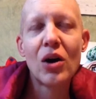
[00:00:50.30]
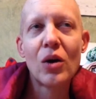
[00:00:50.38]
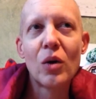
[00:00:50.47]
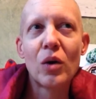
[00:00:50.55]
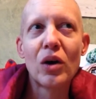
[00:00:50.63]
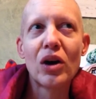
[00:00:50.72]

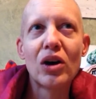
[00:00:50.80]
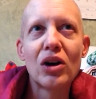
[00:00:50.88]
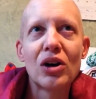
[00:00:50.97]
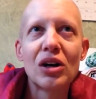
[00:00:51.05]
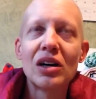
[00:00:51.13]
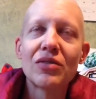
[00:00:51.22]

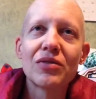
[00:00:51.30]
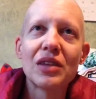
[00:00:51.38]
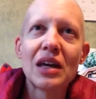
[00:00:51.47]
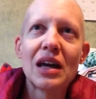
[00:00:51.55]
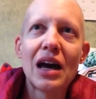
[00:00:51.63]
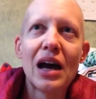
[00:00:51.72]
or if
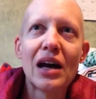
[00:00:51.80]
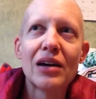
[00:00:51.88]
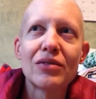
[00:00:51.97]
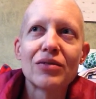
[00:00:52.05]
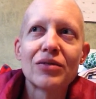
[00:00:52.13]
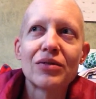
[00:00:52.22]
they
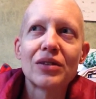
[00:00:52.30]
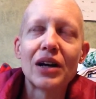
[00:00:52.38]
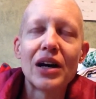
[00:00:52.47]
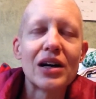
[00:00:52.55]
have